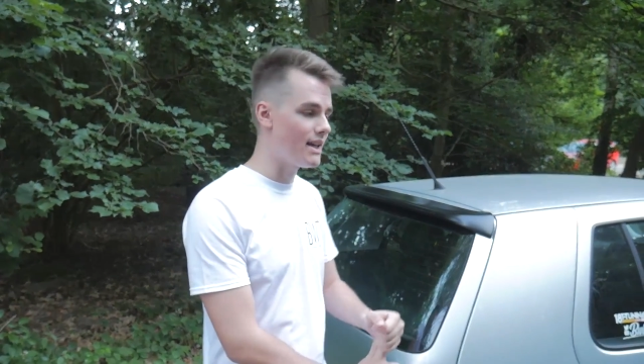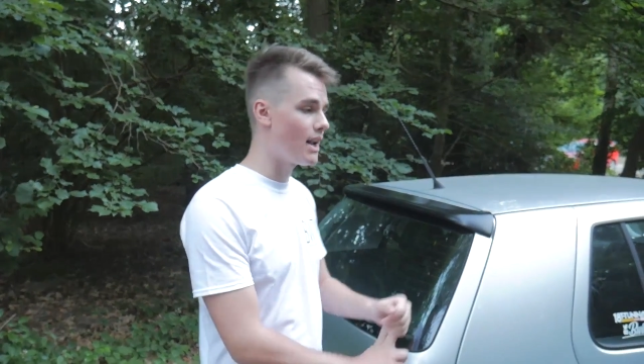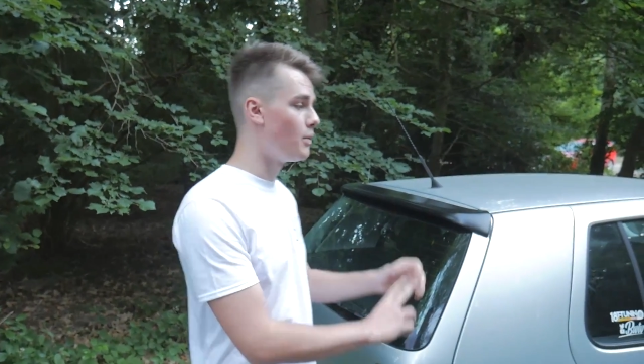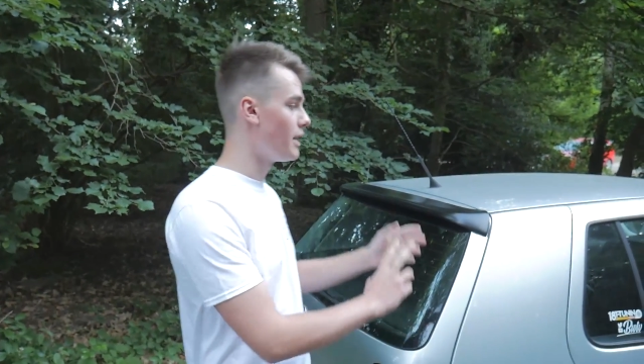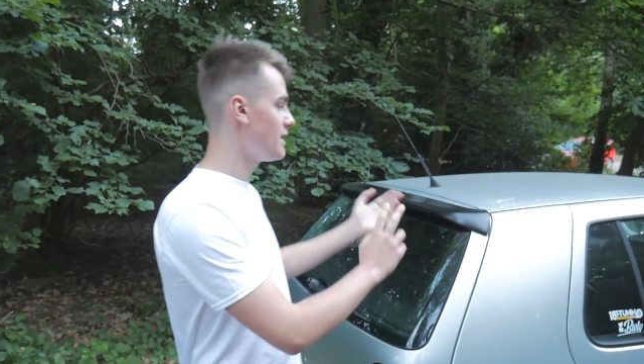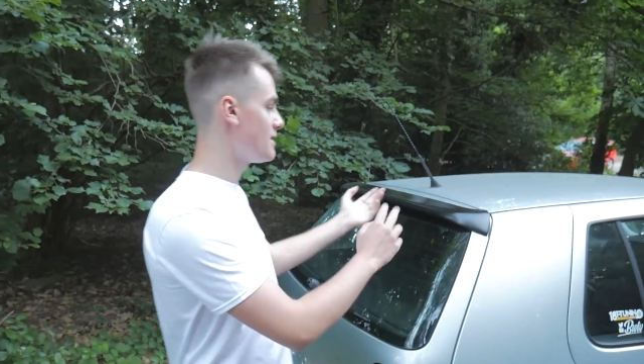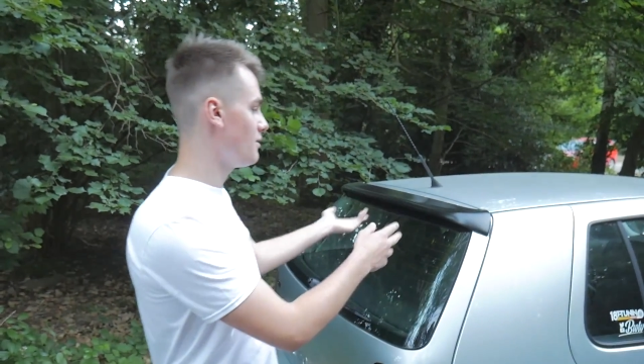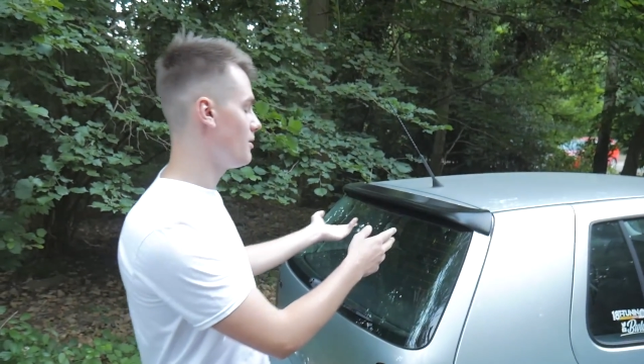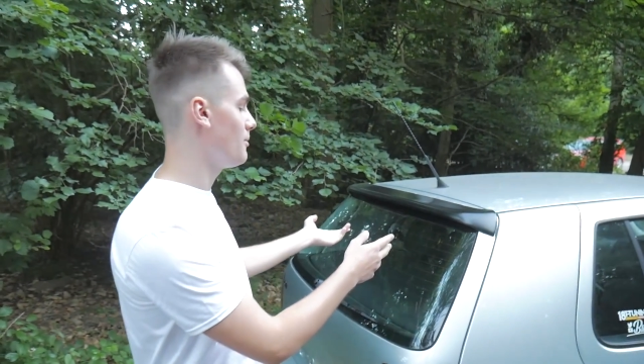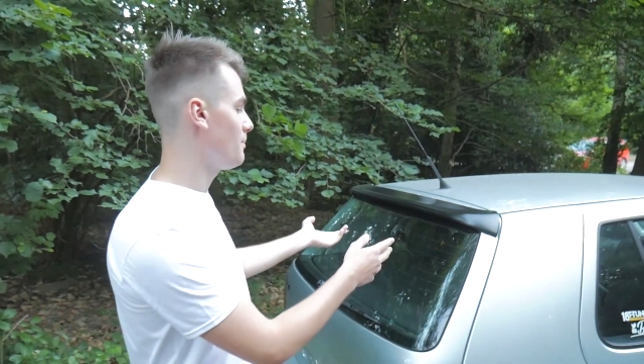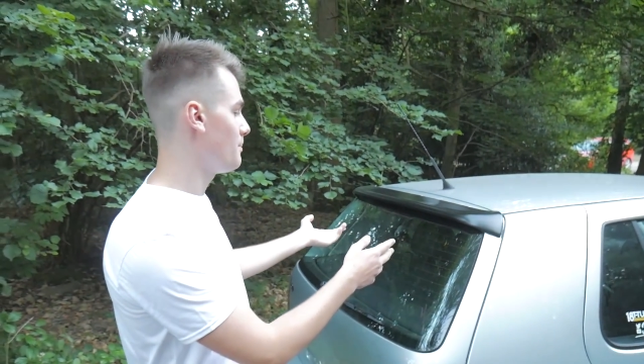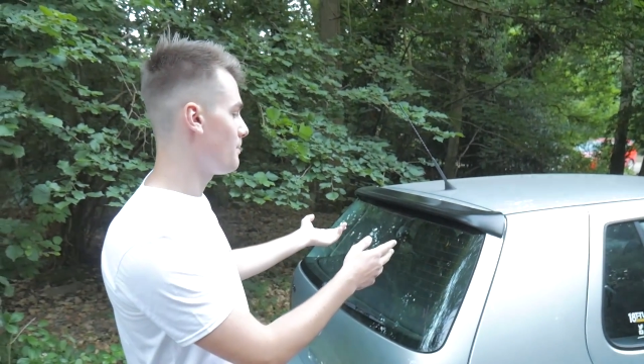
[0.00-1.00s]
and I wanted
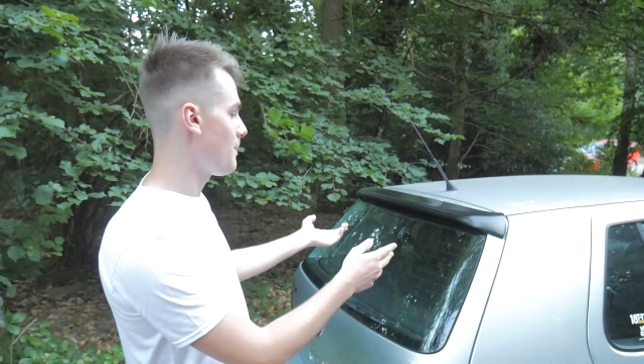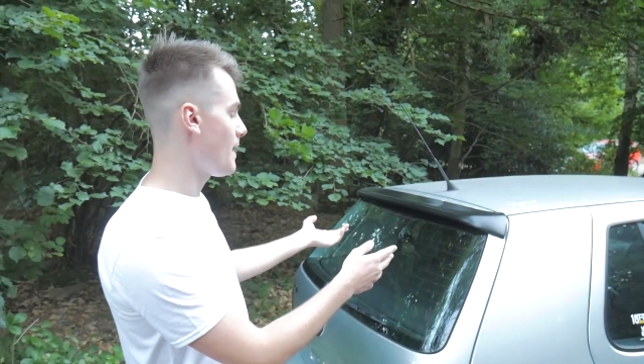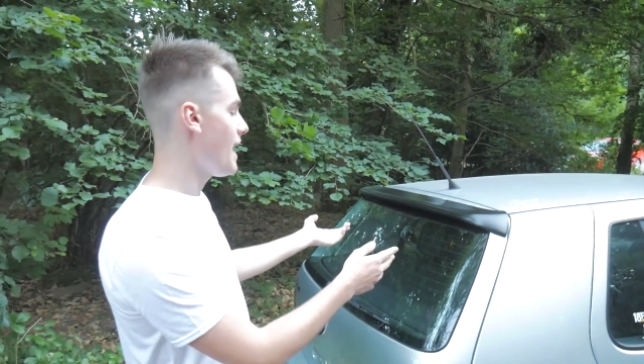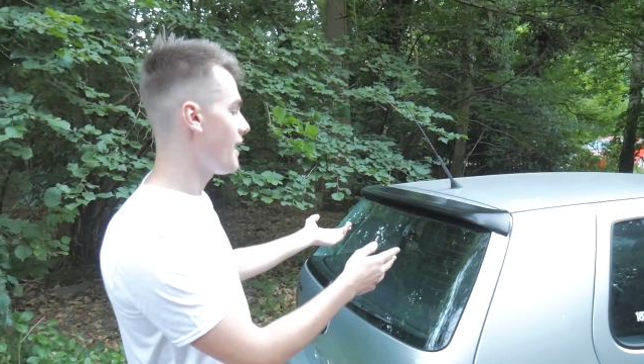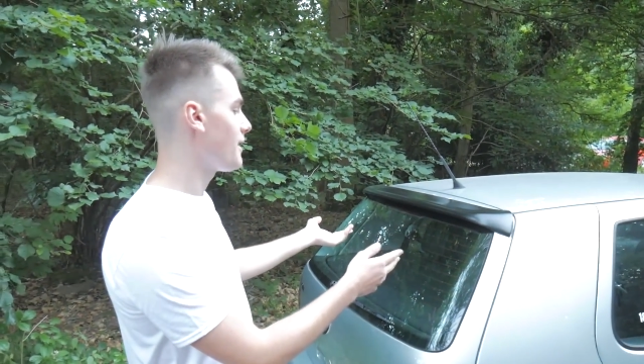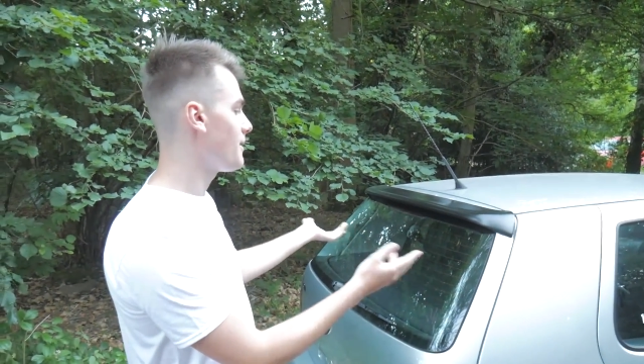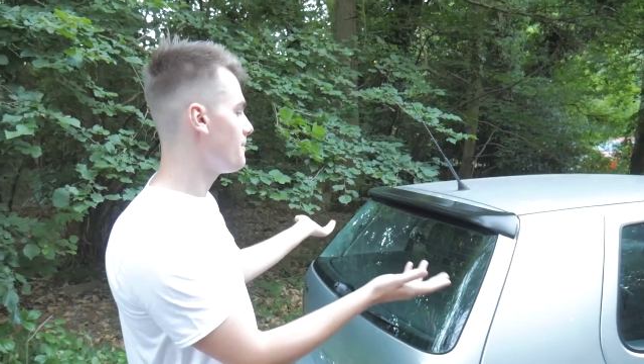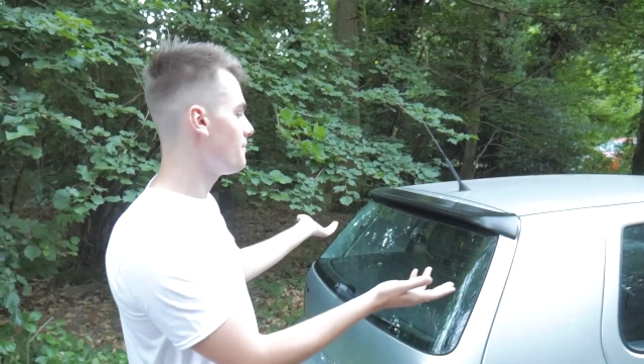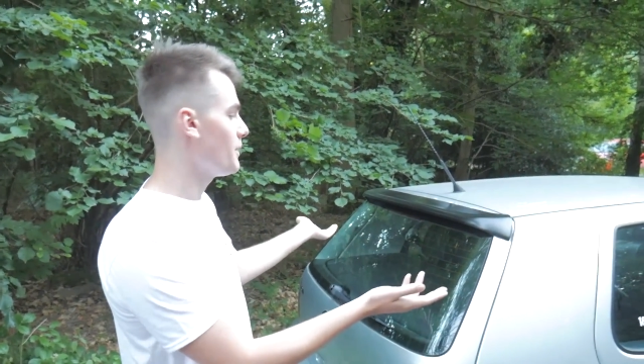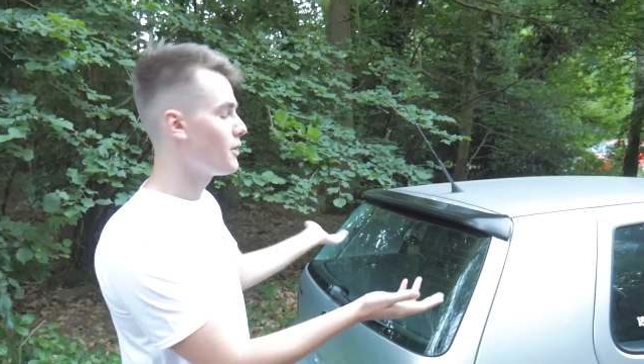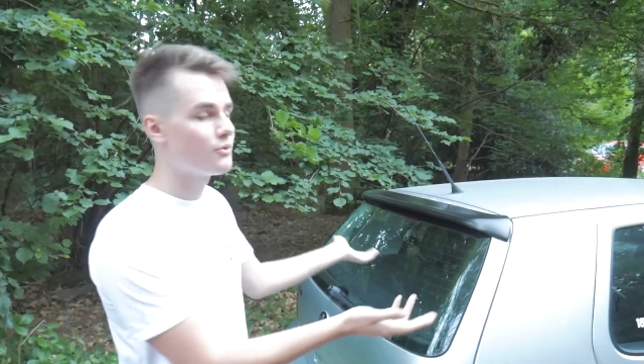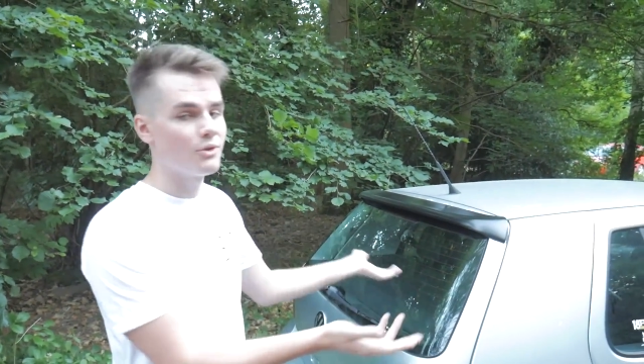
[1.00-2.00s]
something black
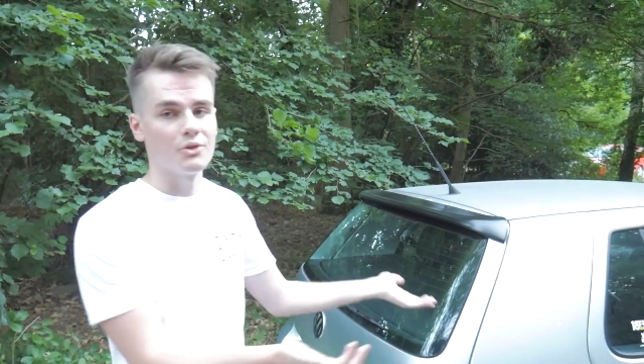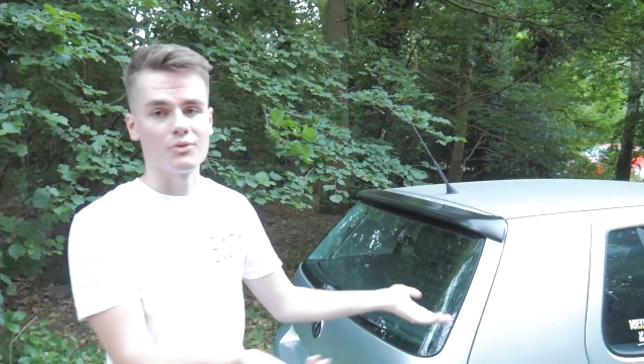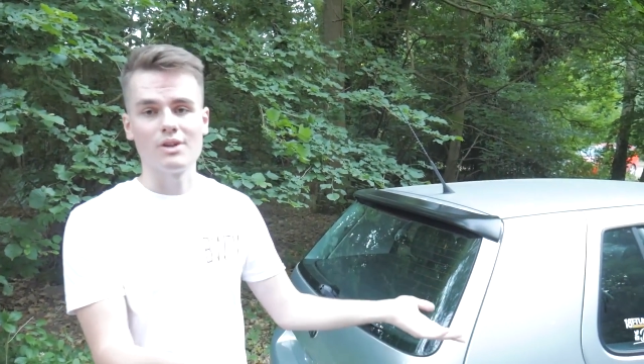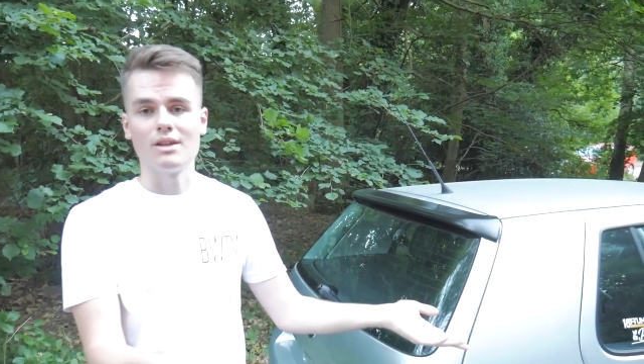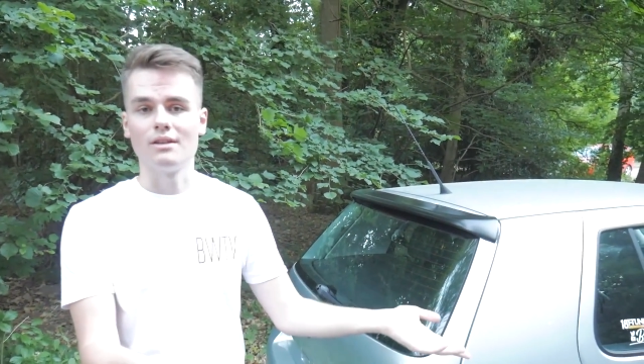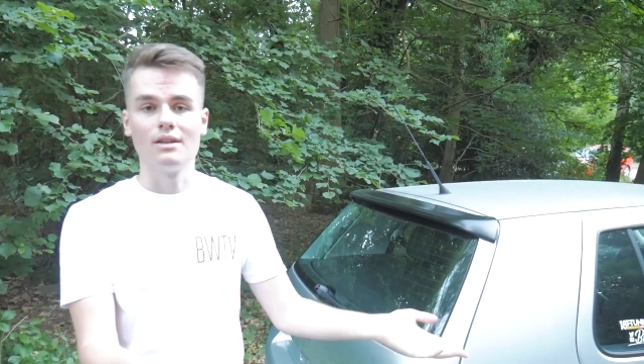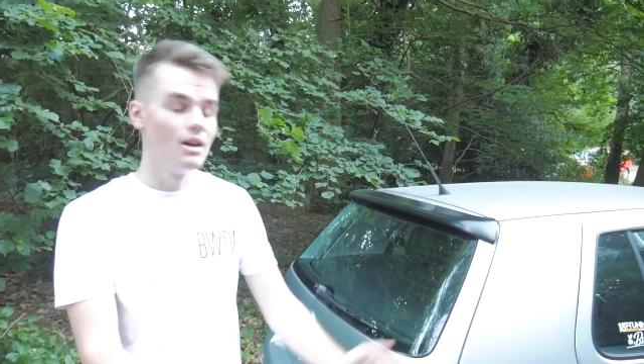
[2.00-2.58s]
on the rear.